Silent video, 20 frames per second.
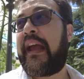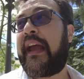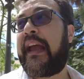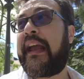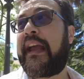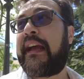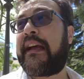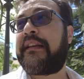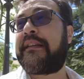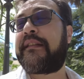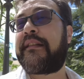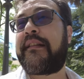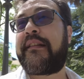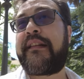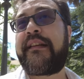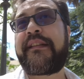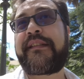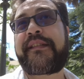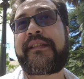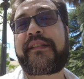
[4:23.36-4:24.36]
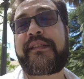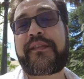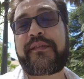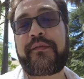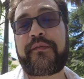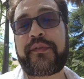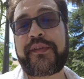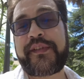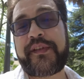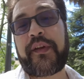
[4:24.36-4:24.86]
and this
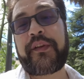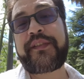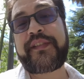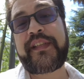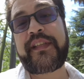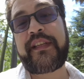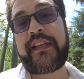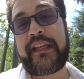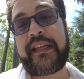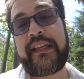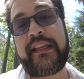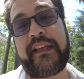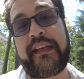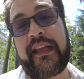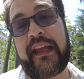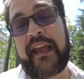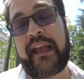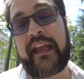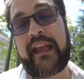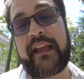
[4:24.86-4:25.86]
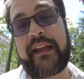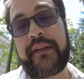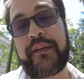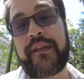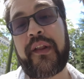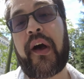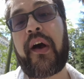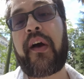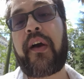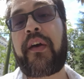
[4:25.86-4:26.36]
resulted in a
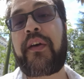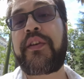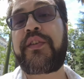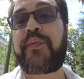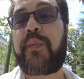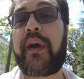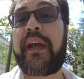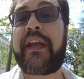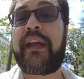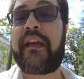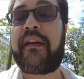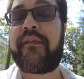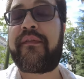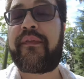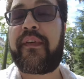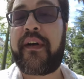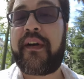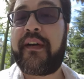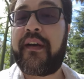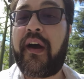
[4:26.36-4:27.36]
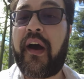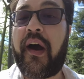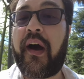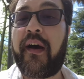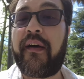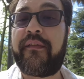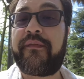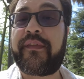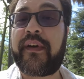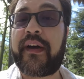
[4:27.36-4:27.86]
large wave
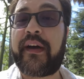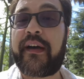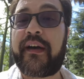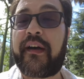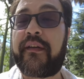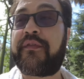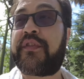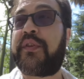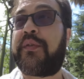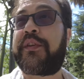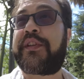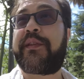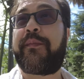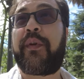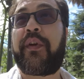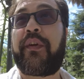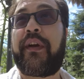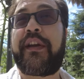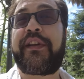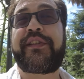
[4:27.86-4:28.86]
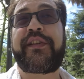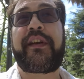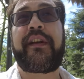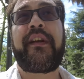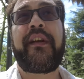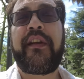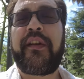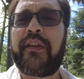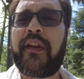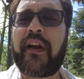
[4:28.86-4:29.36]
of, uh, of Jewish immigration.
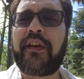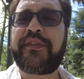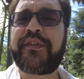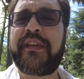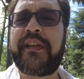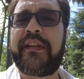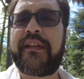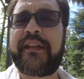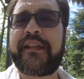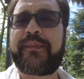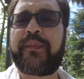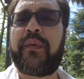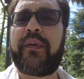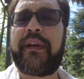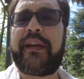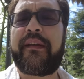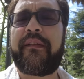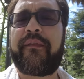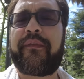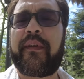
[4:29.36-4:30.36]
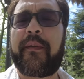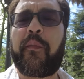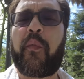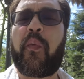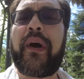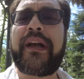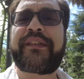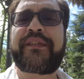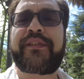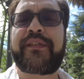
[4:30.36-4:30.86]
Largely at this point from
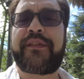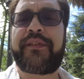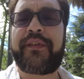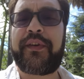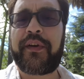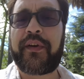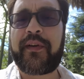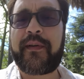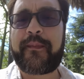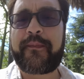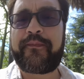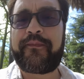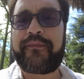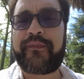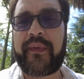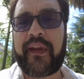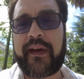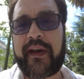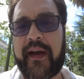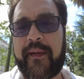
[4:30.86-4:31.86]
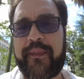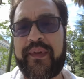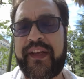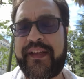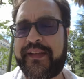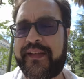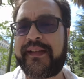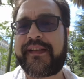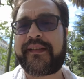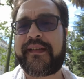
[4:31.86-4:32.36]
Western Europe, uh,
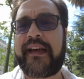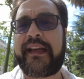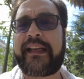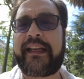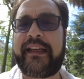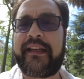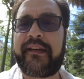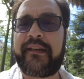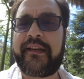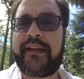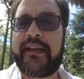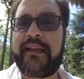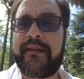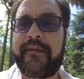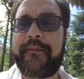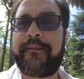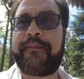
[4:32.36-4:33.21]
places like Italy,